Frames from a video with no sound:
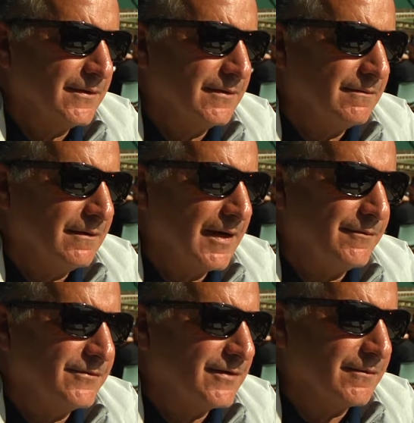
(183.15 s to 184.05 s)
You know, I
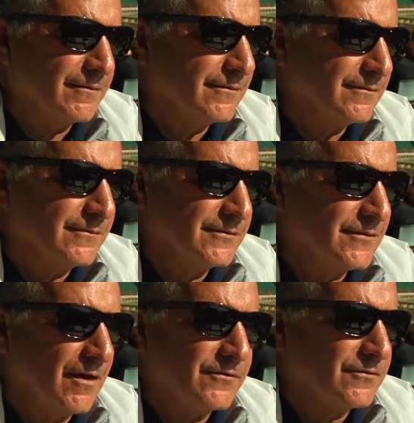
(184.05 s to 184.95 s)
was like just
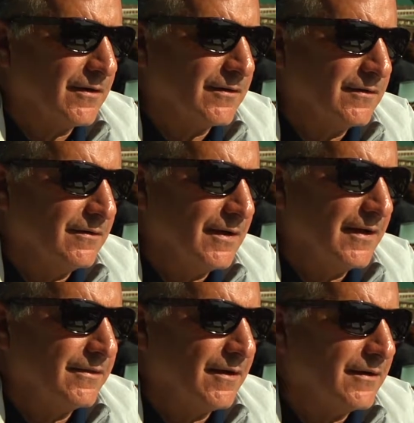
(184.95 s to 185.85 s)
awestruck. You know,
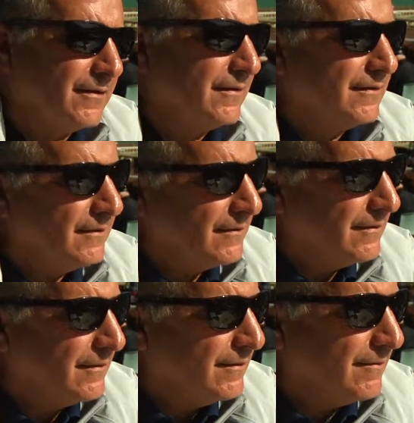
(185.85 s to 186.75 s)
I thought,
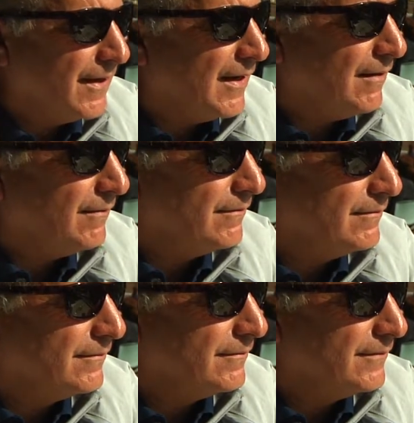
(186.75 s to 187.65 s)
wow,
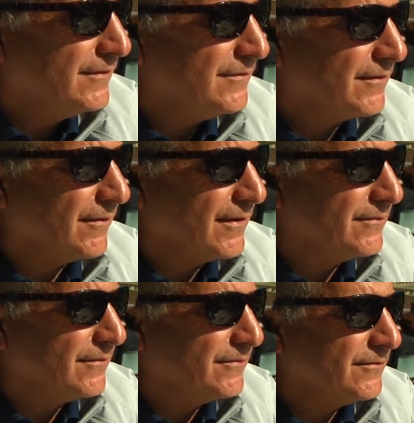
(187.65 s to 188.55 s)
these are the
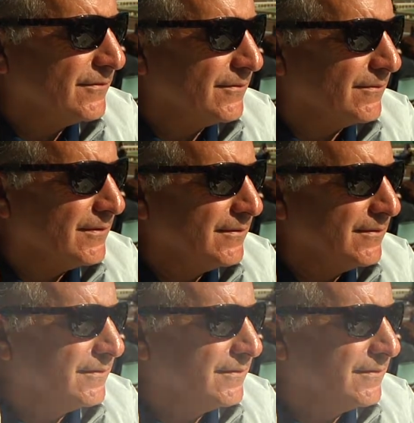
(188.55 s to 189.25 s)
greatest horses in the world.